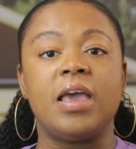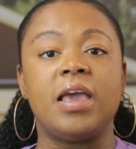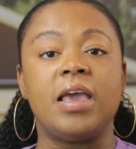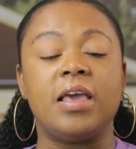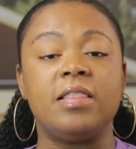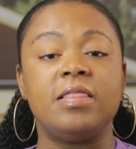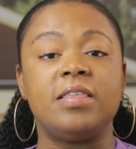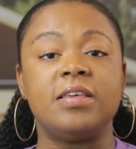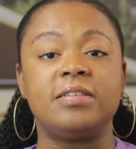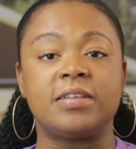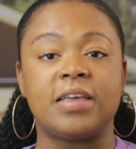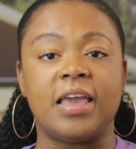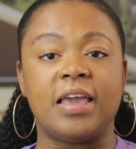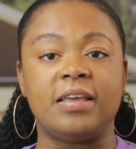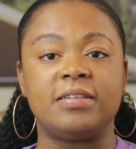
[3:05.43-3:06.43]
In this
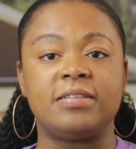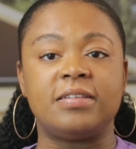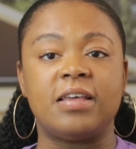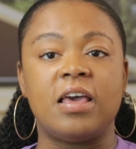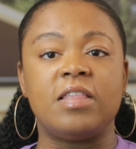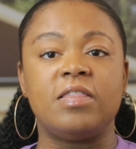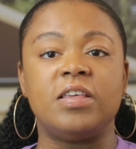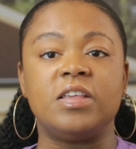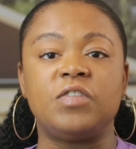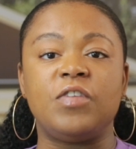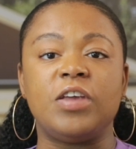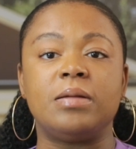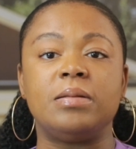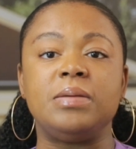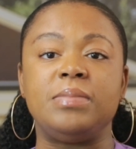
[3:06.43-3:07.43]
case, this
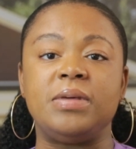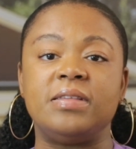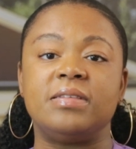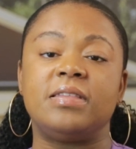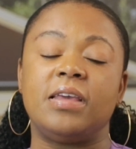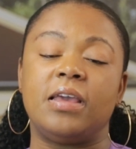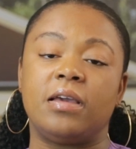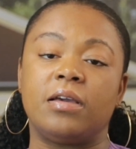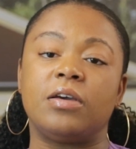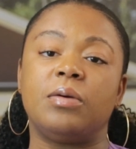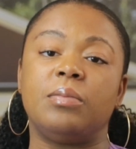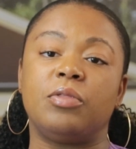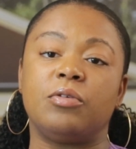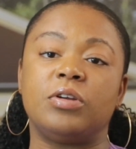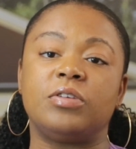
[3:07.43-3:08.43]
family meets the
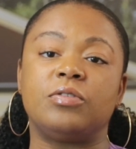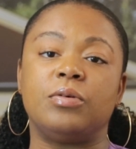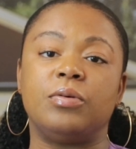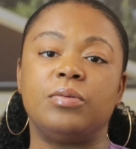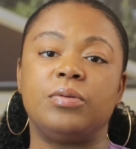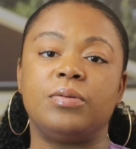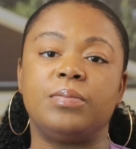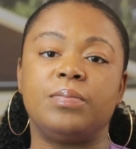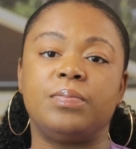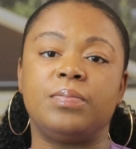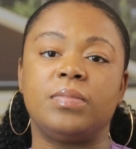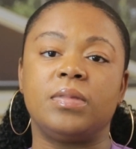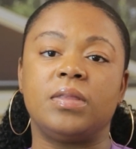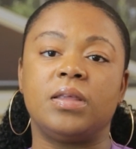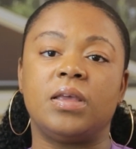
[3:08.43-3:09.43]
income threshold.
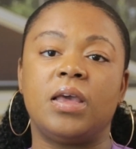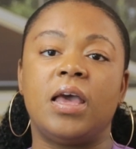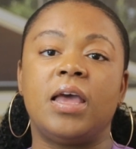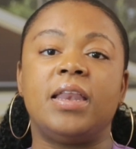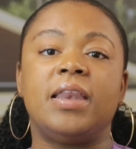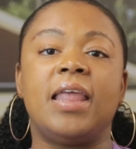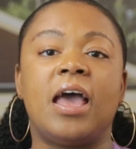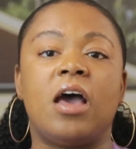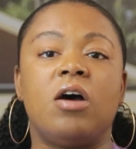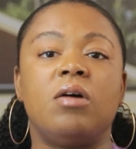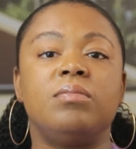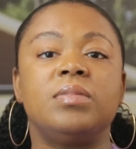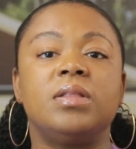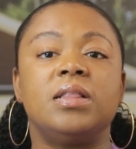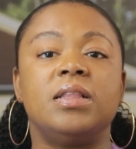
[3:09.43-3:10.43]
Now,
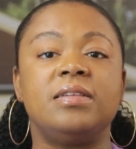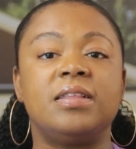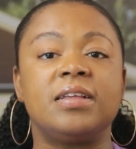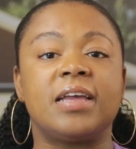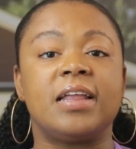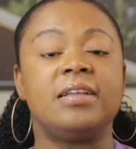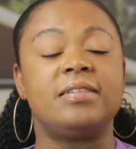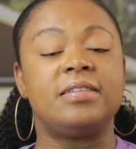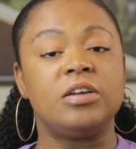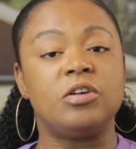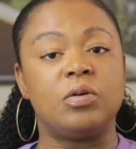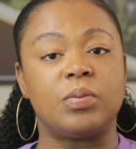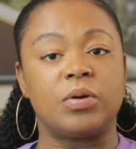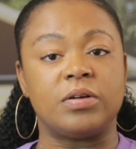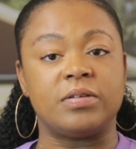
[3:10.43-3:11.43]
let's look at a
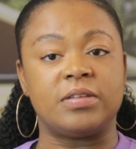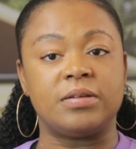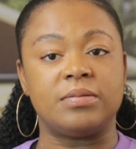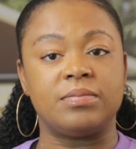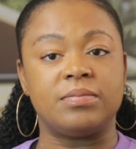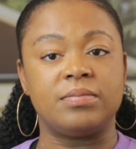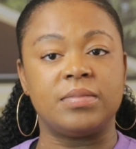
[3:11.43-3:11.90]
single person.